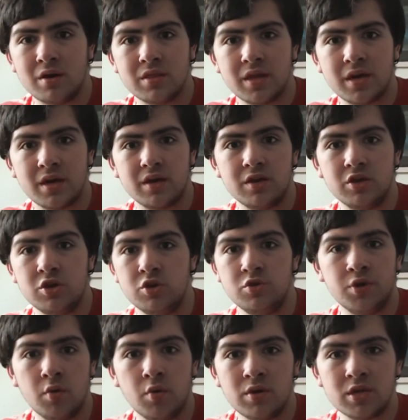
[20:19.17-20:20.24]
Like, you
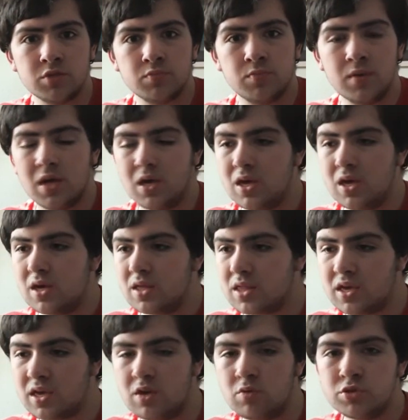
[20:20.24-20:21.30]
don't,
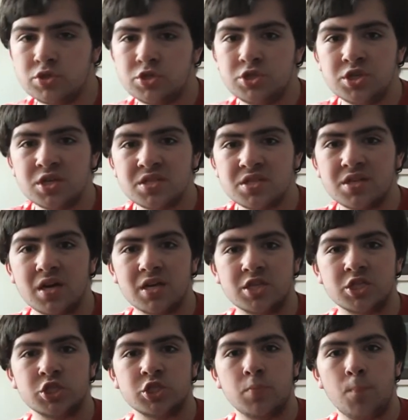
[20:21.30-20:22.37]
like, it was just a
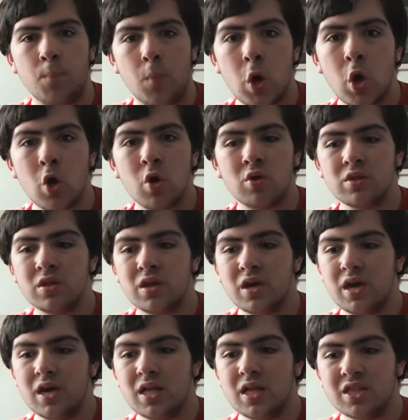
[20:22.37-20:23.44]
small
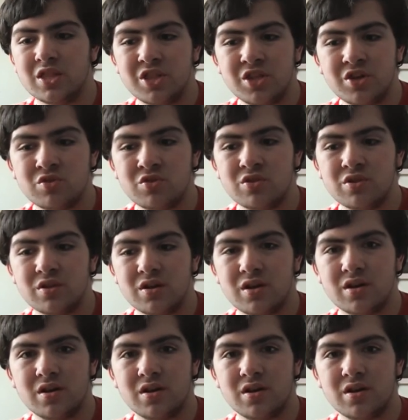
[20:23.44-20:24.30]
little,